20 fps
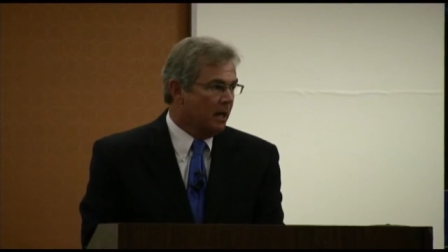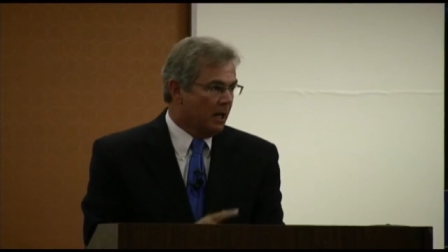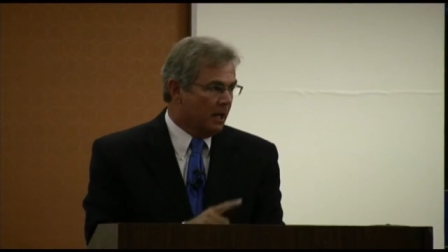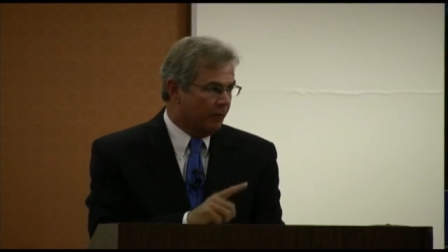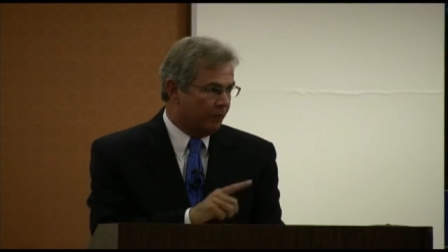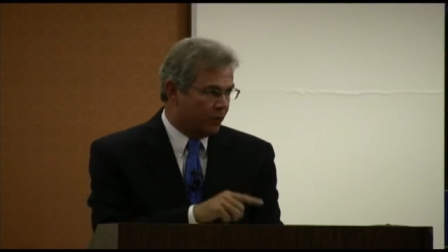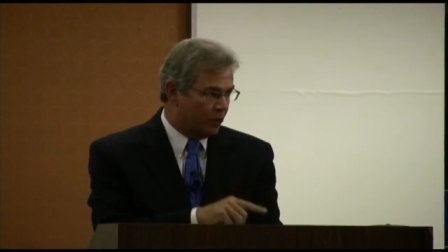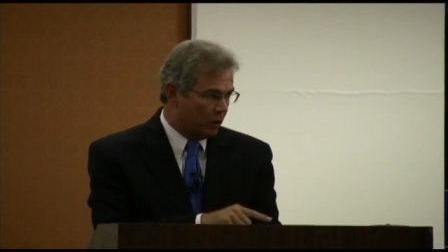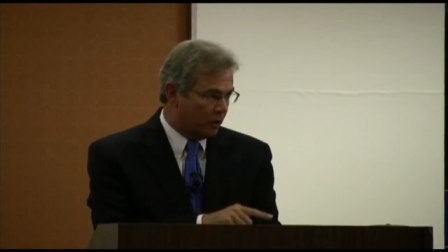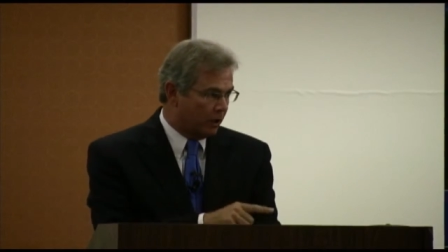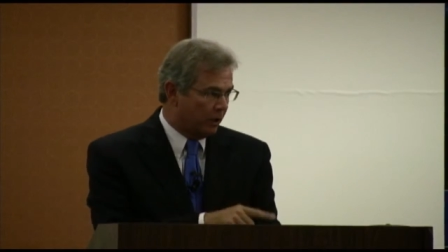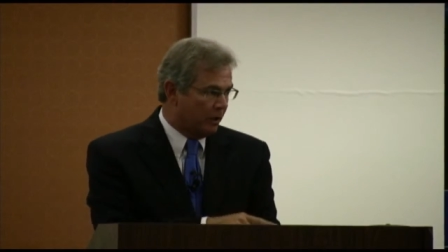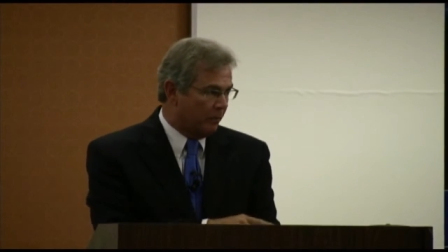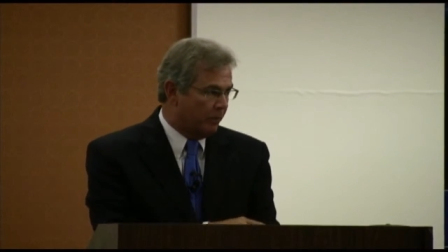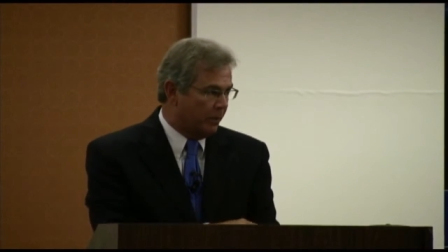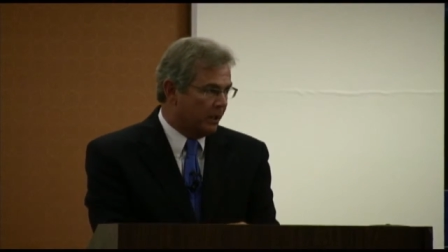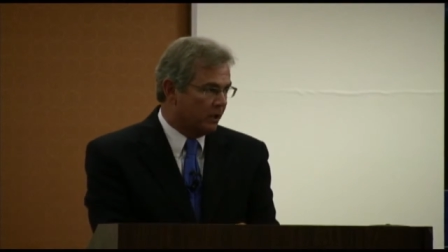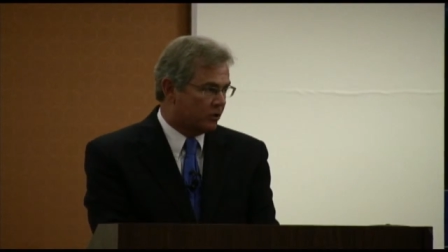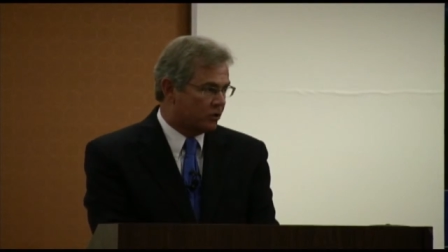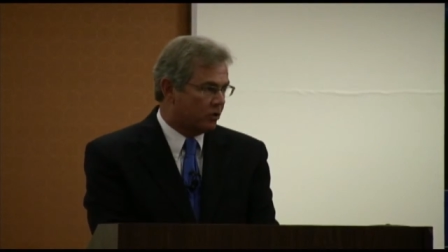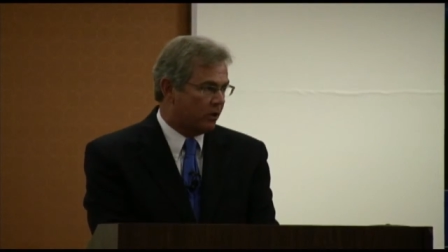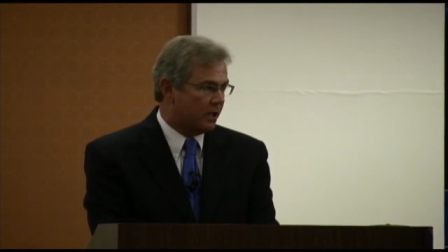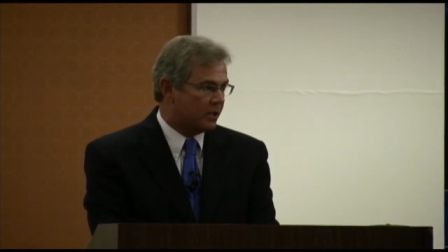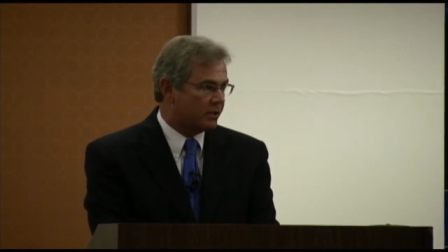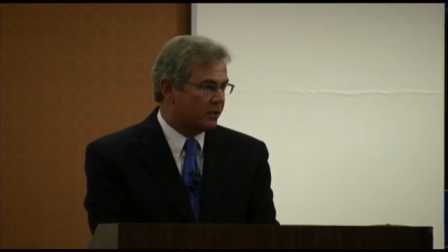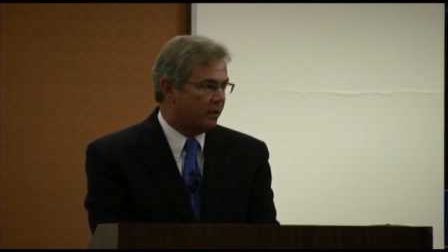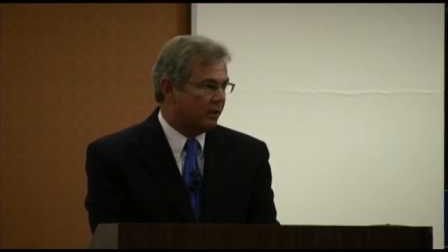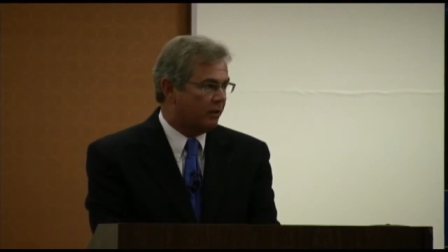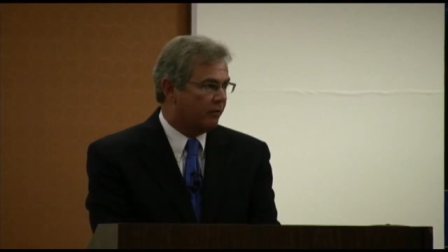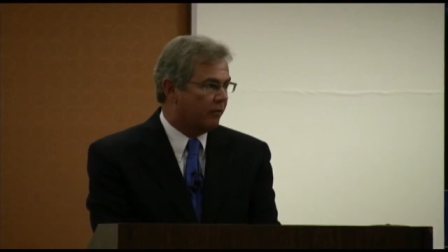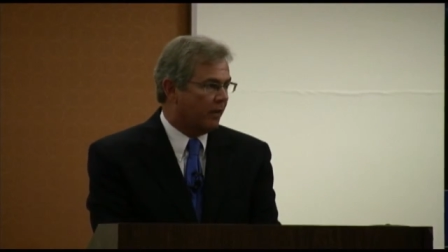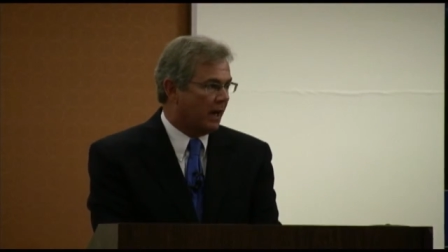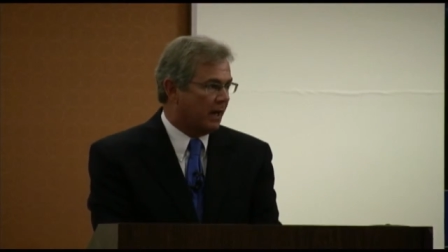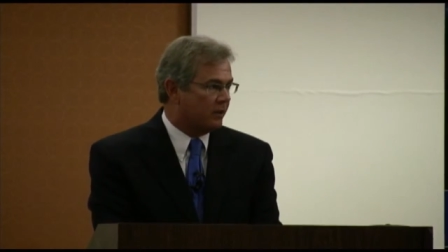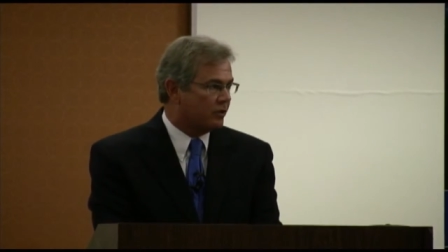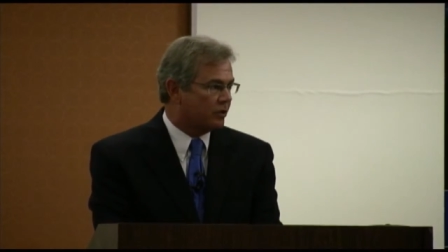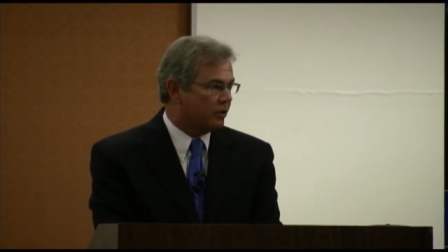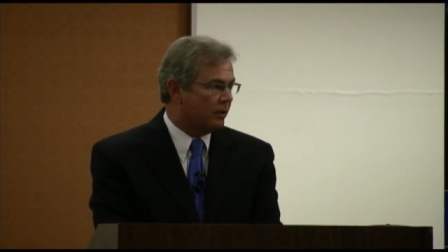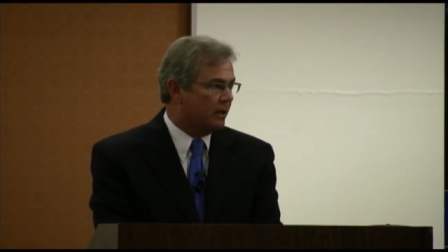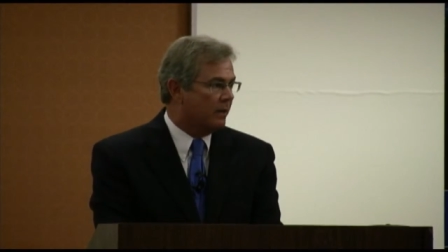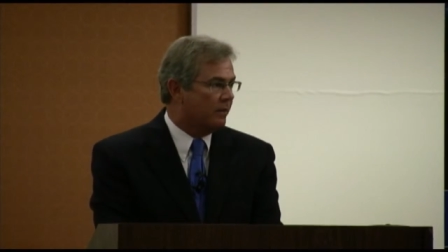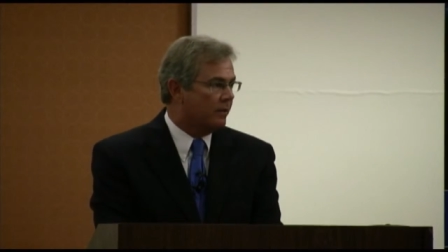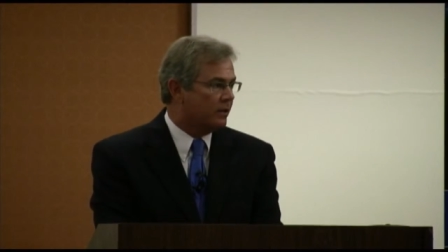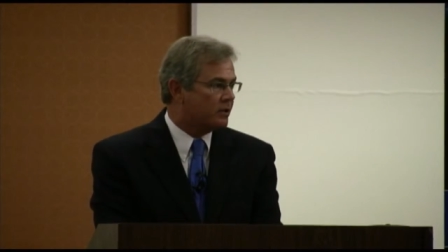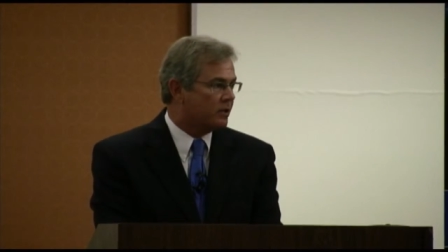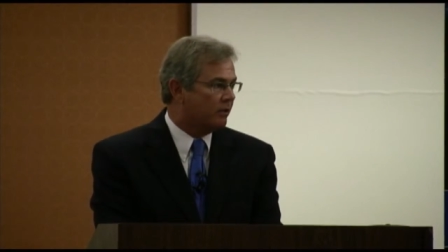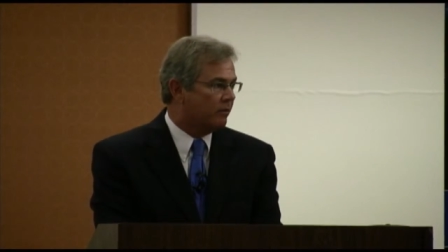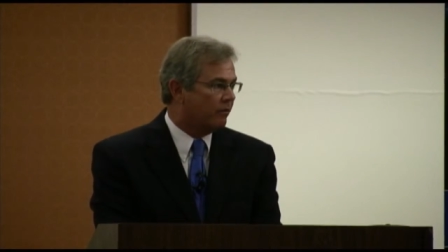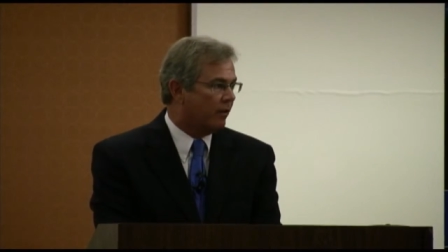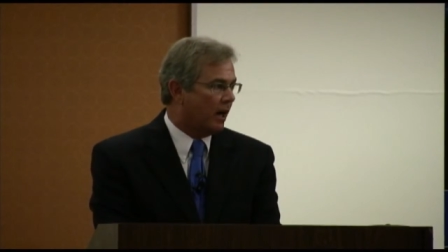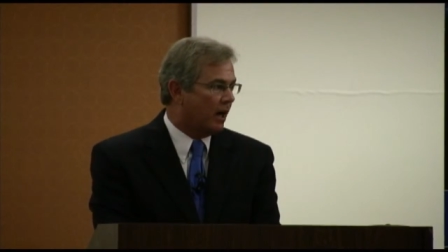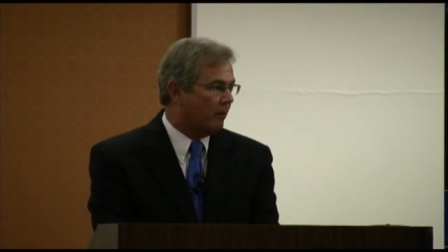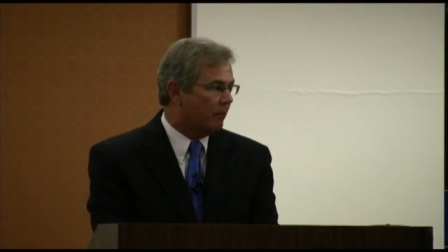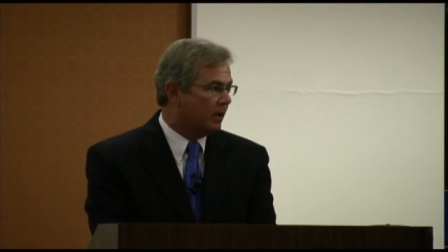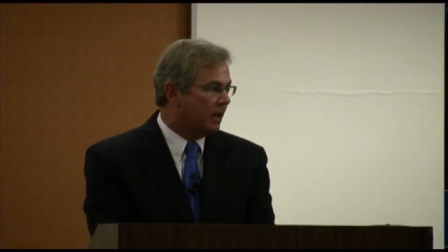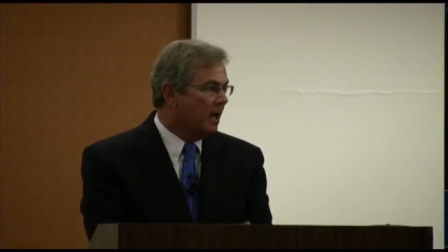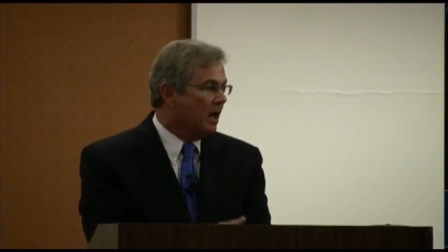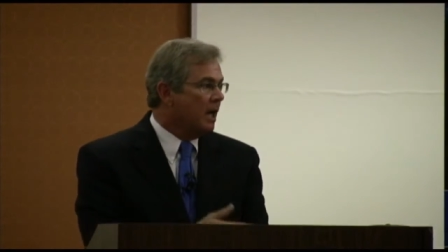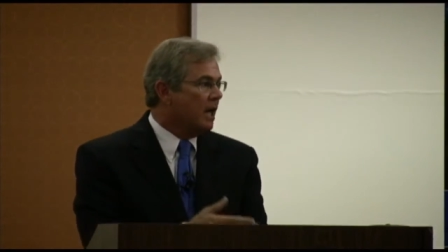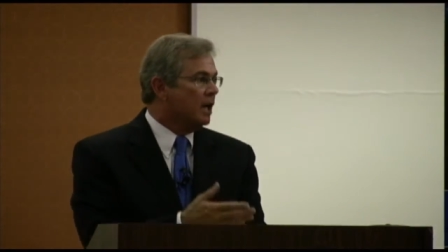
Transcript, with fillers: If you're going to be a trusted advisor in this environment,